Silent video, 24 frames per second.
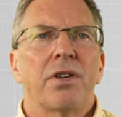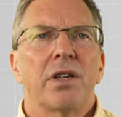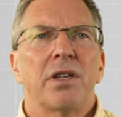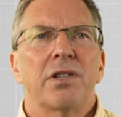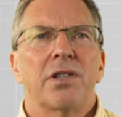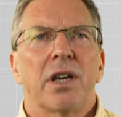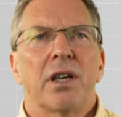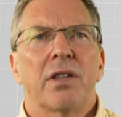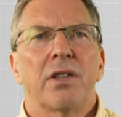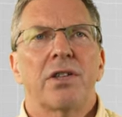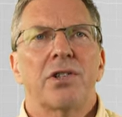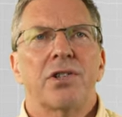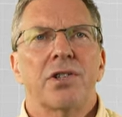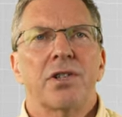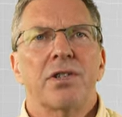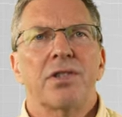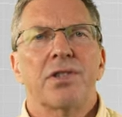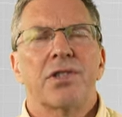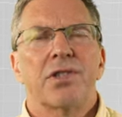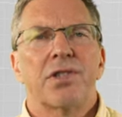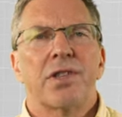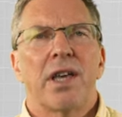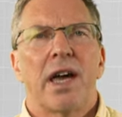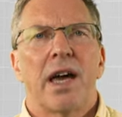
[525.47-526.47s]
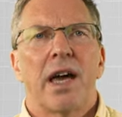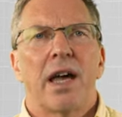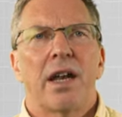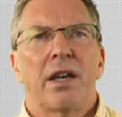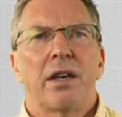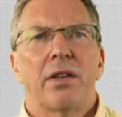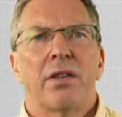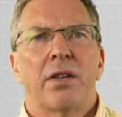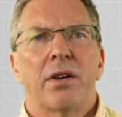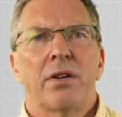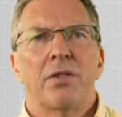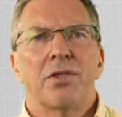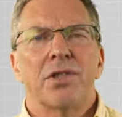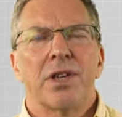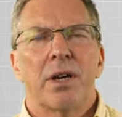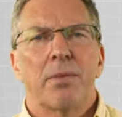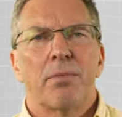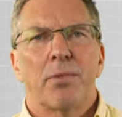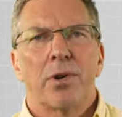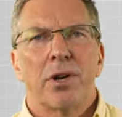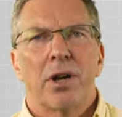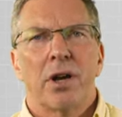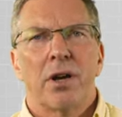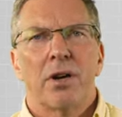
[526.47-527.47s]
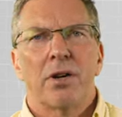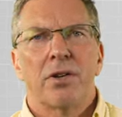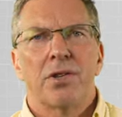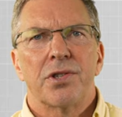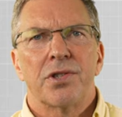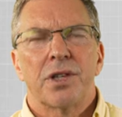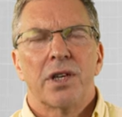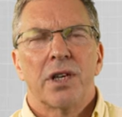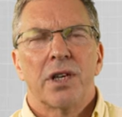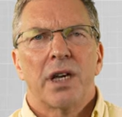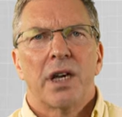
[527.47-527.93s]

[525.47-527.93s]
intelligence that those embryos